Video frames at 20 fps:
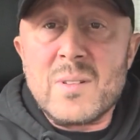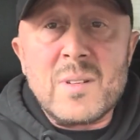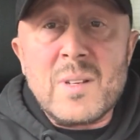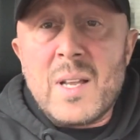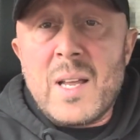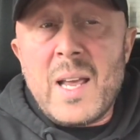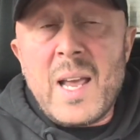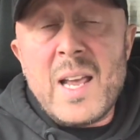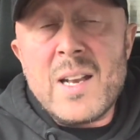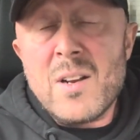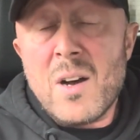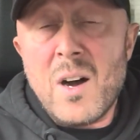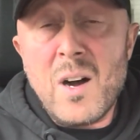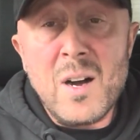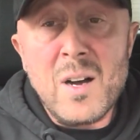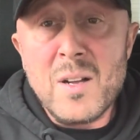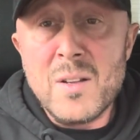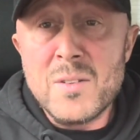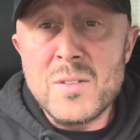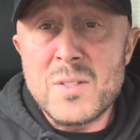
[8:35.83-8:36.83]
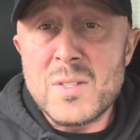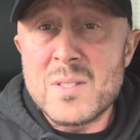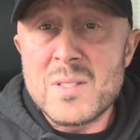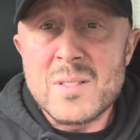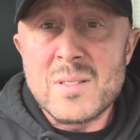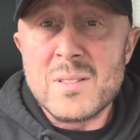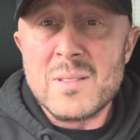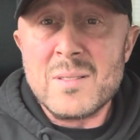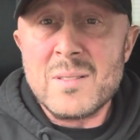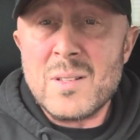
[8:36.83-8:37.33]
enhance,
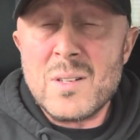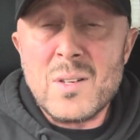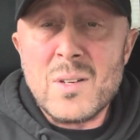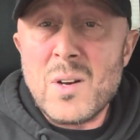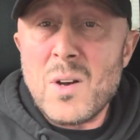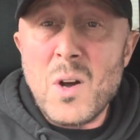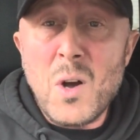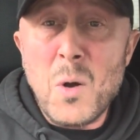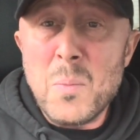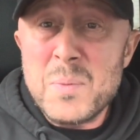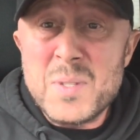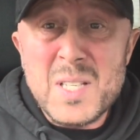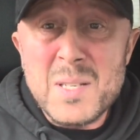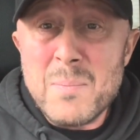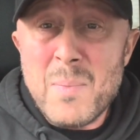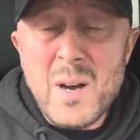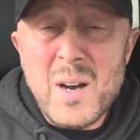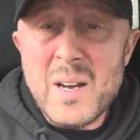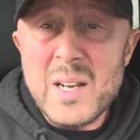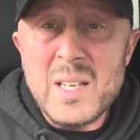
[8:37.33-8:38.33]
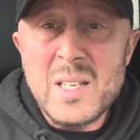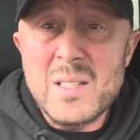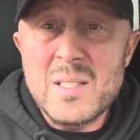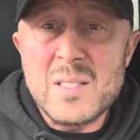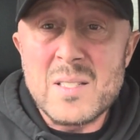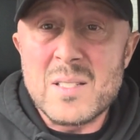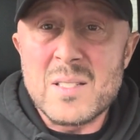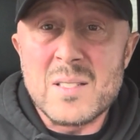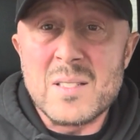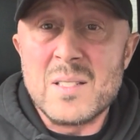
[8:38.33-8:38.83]

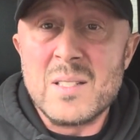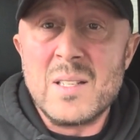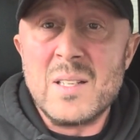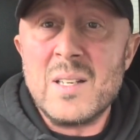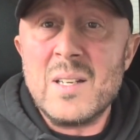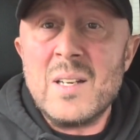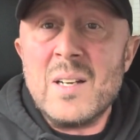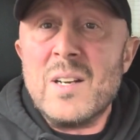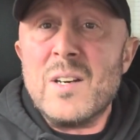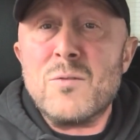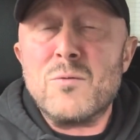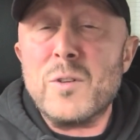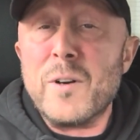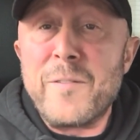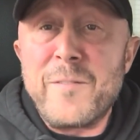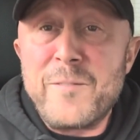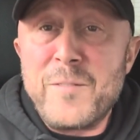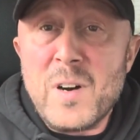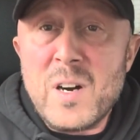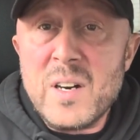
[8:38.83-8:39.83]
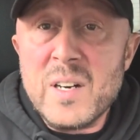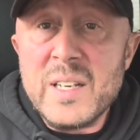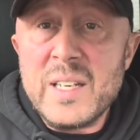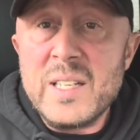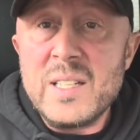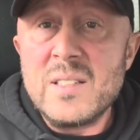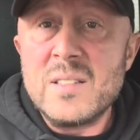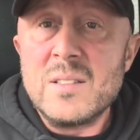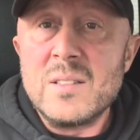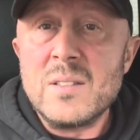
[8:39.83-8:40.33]
optimize,
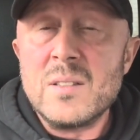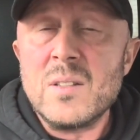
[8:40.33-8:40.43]
refine.